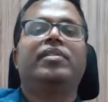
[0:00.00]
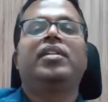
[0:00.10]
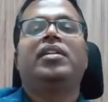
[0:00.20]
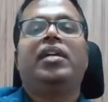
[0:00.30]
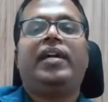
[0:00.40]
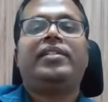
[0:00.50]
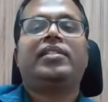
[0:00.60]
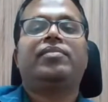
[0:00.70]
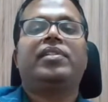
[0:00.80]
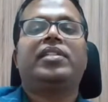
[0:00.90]
antral
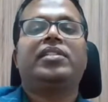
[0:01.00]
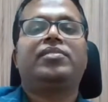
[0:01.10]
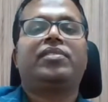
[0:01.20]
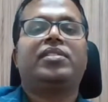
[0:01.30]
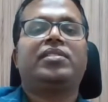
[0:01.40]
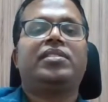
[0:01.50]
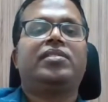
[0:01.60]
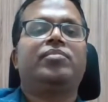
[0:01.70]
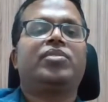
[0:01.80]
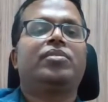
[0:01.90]
follicles present in
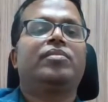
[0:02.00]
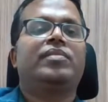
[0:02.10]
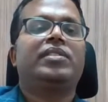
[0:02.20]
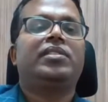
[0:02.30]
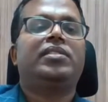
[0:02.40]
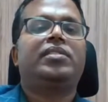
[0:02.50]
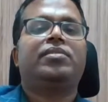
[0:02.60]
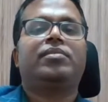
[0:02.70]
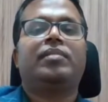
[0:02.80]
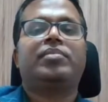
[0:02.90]
both the ovaries. So
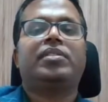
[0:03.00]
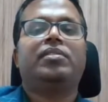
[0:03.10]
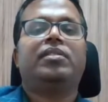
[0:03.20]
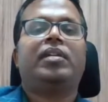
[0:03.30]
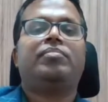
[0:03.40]
after